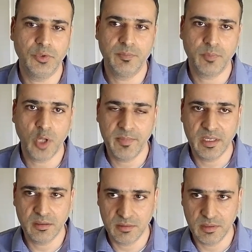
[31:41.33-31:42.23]

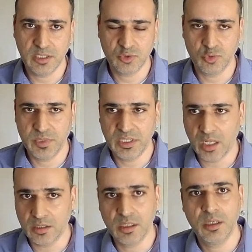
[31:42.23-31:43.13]
Deployment needs to be
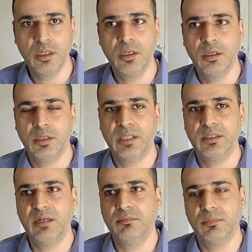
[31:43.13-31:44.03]
done, and
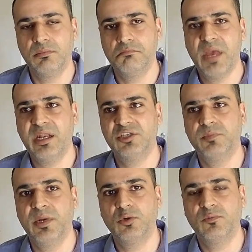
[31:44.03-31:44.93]
then
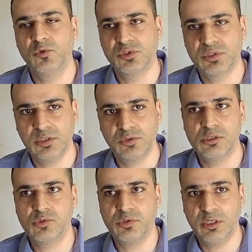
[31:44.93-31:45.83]
management of those things
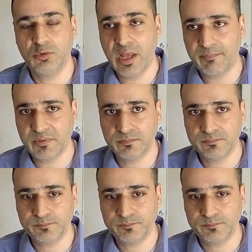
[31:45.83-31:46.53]
also need to happen.